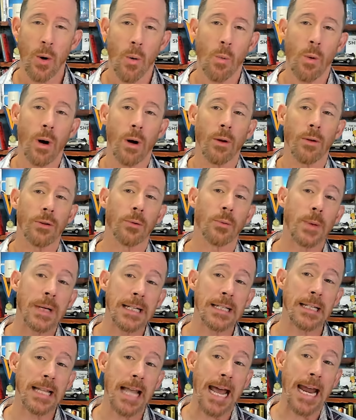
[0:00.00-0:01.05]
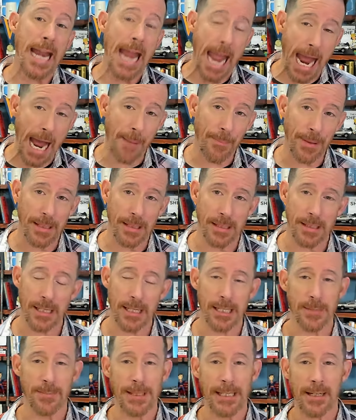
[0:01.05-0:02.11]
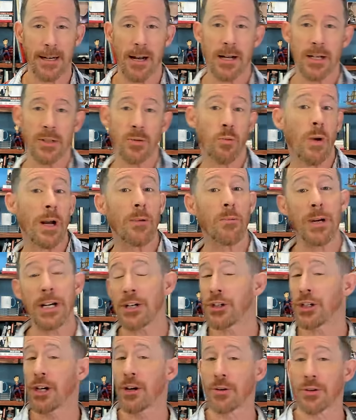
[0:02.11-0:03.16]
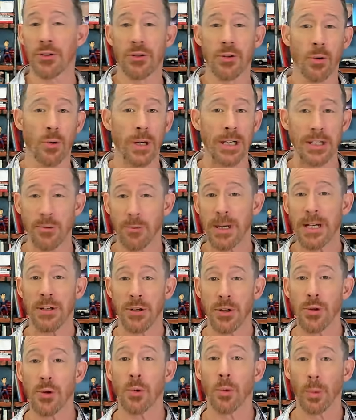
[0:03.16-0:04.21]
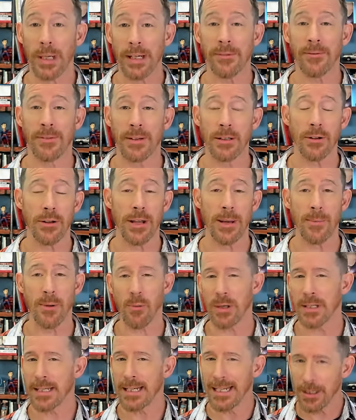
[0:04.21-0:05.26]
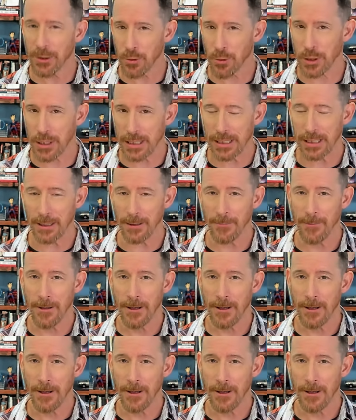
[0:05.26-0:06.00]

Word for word: Well, the reason that happens is because when we share stories, we do re-feel them. And what's interesting